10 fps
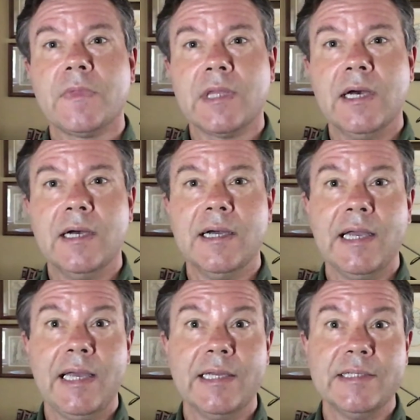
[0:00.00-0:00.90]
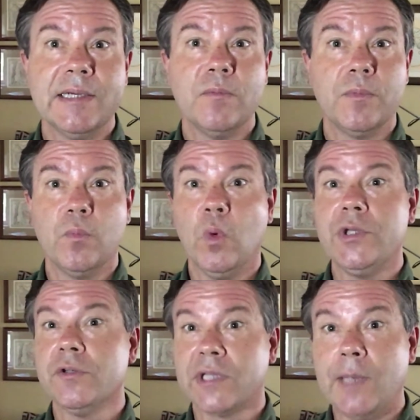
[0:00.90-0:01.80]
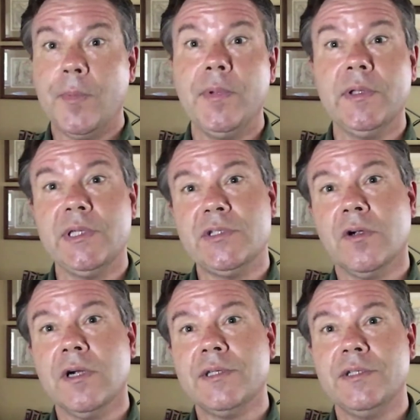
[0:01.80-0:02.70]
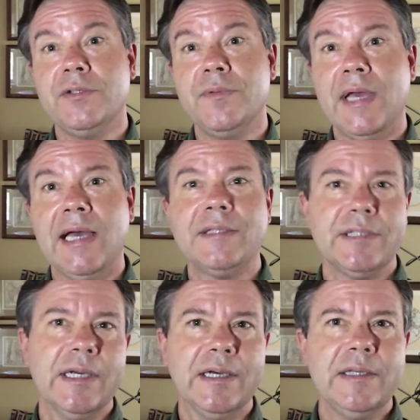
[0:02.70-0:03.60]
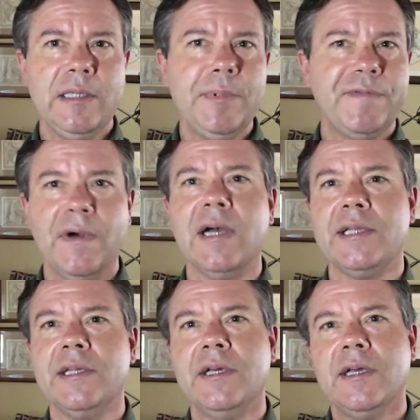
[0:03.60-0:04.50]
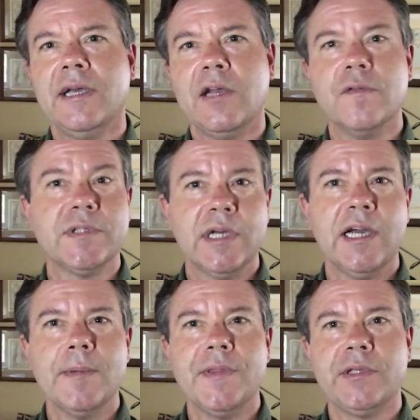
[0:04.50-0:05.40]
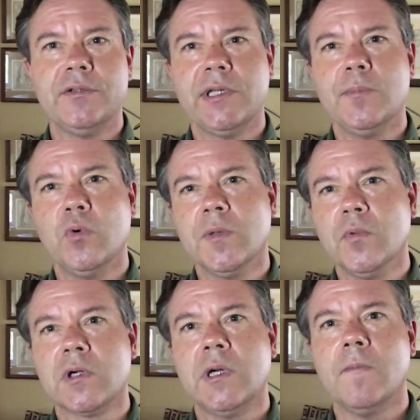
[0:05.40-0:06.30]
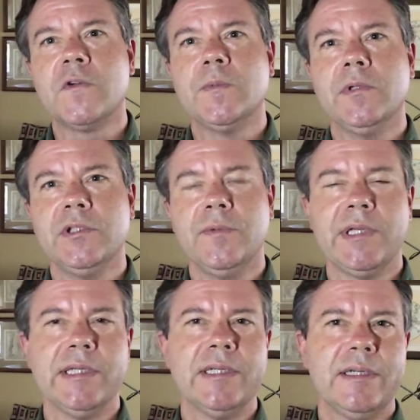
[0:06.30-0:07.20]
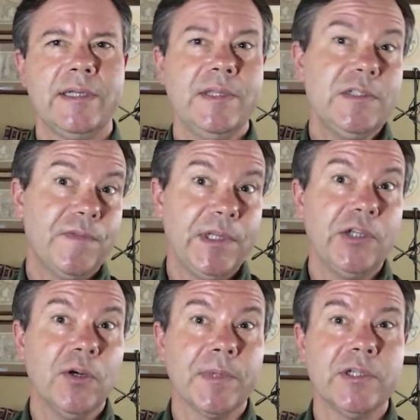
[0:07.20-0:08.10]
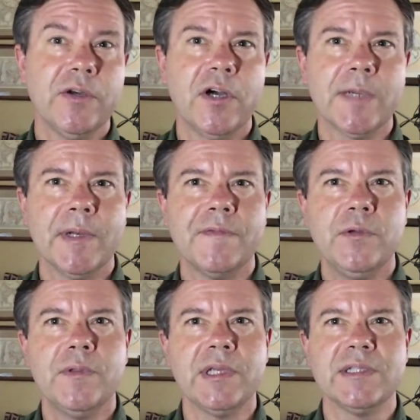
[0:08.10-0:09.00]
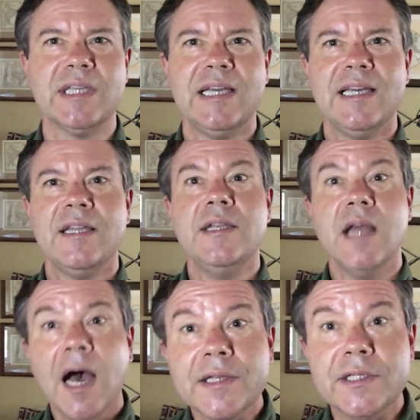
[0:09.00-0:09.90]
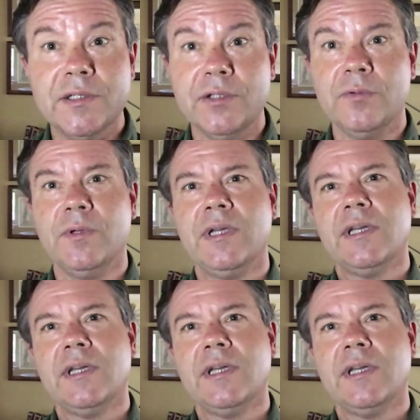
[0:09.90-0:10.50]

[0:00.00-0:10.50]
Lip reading: and what your capabilities are to do that, it'll be fine. And over time, I think you'll get more and more comfortable doing it. In this video, I'm going to talk about a few things not to do